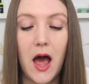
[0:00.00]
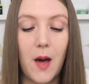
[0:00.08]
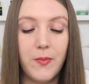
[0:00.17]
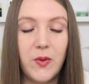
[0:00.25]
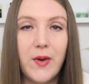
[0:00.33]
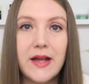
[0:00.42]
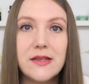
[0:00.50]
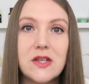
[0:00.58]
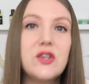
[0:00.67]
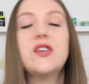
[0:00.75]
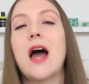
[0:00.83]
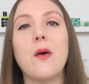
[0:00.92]
Up You Get
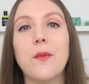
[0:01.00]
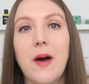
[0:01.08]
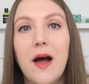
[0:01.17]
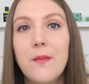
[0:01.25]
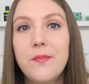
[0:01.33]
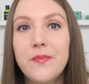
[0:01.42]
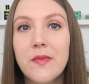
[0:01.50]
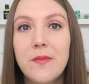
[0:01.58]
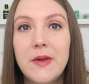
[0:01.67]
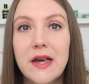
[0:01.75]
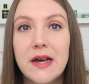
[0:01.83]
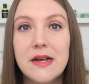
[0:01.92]
shower balm,
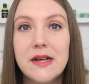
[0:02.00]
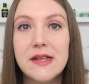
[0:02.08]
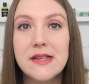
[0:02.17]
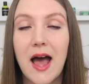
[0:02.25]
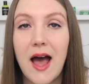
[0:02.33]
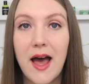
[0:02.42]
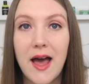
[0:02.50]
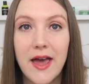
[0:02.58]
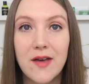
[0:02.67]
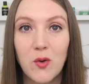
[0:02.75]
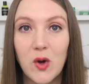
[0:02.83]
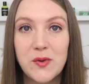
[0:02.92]
because
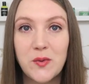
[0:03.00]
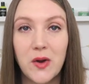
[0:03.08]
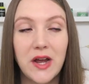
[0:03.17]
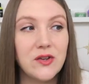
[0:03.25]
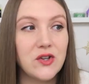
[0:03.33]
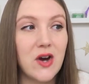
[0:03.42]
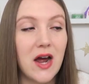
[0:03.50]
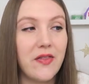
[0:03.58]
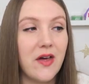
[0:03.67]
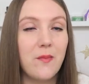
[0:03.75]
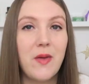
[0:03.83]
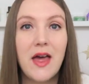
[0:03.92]
I've always been wanting to try
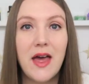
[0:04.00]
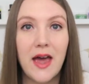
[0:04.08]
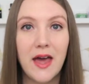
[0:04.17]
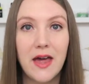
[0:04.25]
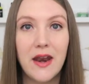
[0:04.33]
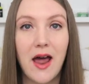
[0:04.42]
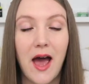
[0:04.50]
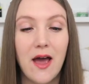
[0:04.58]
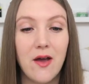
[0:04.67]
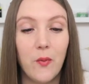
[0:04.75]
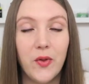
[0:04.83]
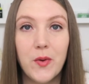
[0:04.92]
them, and
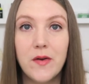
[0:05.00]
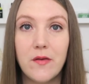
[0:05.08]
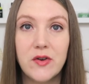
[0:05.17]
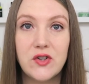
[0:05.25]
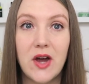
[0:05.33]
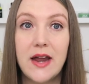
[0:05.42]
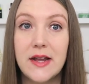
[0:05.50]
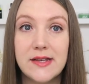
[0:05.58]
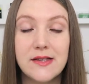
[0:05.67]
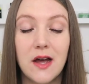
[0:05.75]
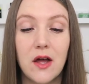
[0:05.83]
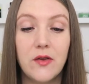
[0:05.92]
I only one I've ever tried
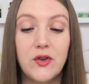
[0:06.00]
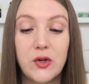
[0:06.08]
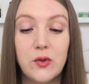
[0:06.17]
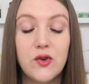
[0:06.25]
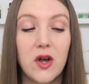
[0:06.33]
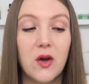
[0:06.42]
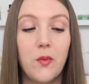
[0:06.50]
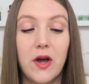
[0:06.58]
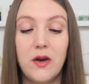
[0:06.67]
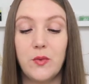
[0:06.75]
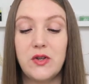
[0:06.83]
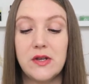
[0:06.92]
is the Too Drunk
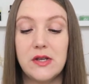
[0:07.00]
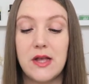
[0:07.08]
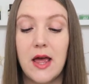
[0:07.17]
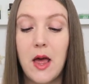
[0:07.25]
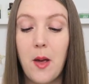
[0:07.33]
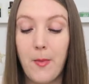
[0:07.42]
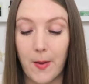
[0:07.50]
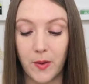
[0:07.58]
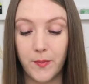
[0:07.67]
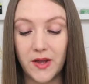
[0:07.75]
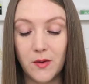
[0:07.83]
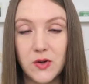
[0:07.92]
one, which is
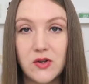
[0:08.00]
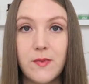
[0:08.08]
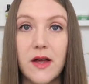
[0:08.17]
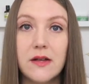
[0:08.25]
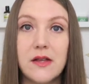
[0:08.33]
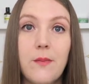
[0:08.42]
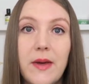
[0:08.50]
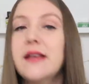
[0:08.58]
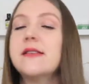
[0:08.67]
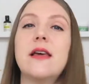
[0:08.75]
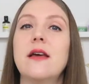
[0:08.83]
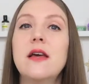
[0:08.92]
peppermint, which smells
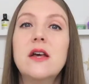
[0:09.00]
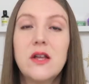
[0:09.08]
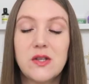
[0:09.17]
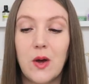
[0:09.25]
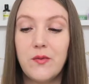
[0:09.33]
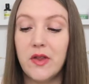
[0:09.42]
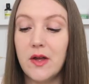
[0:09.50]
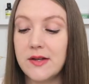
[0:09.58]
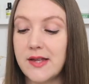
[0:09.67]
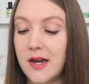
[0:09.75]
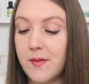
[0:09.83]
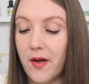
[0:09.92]
amazing. So I'm really
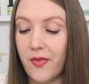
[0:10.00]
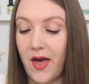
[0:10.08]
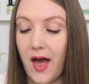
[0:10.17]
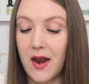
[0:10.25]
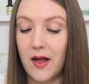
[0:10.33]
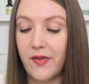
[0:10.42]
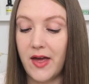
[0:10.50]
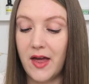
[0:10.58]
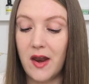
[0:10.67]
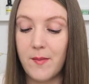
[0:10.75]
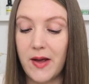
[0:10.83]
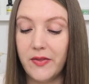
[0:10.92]
excited about that. And
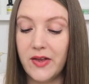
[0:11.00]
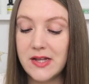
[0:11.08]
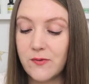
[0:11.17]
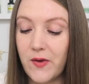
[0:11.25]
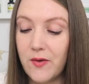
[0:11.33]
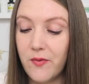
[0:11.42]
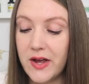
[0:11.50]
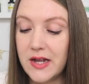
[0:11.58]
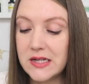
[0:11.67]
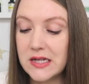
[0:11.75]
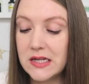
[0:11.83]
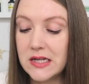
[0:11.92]
then my least
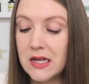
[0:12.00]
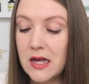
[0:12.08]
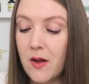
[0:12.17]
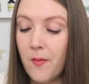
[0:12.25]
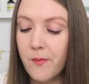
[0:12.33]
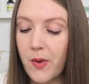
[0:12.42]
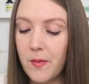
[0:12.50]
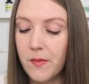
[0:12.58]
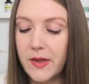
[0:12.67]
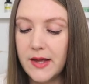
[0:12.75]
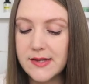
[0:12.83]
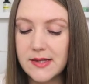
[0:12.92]
favorite
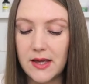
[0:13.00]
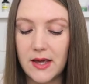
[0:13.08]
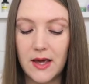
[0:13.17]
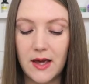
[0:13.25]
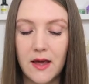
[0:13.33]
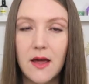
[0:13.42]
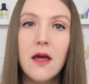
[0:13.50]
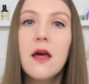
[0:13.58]
probably is the